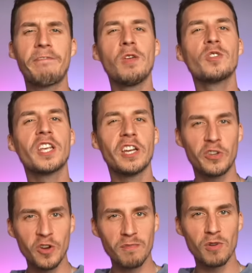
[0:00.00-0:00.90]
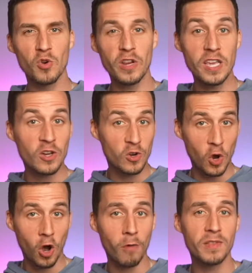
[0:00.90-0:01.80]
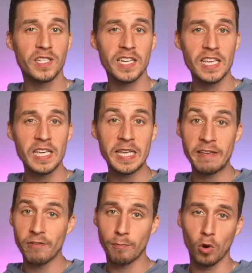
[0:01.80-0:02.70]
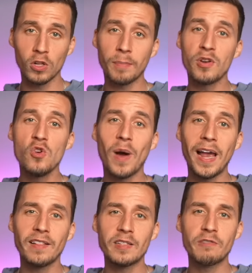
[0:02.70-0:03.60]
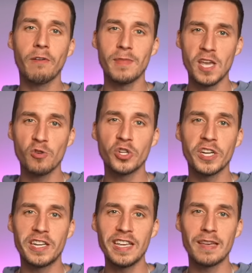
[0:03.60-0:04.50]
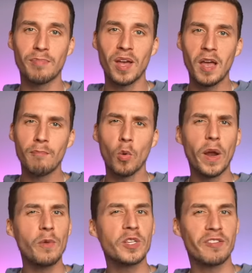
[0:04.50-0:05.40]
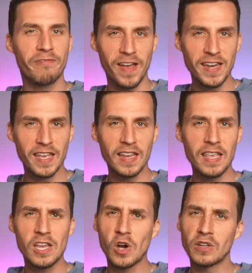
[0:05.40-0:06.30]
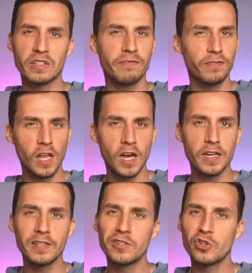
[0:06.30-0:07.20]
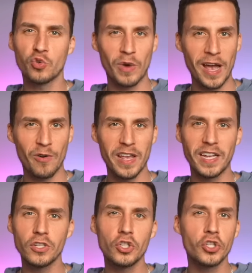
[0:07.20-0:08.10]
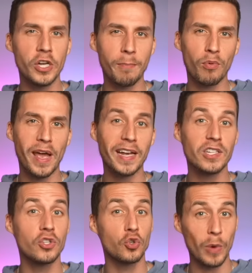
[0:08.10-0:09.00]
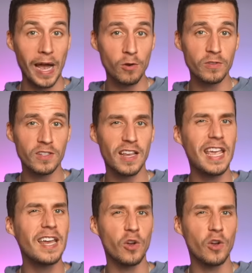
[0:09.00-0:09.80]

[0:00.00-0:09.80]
he was in a good mood, he could calm the sea and even pull up new islands from the ocean deep. But when he was offended, he caused floods, drownings, shipwrecks, droughts, and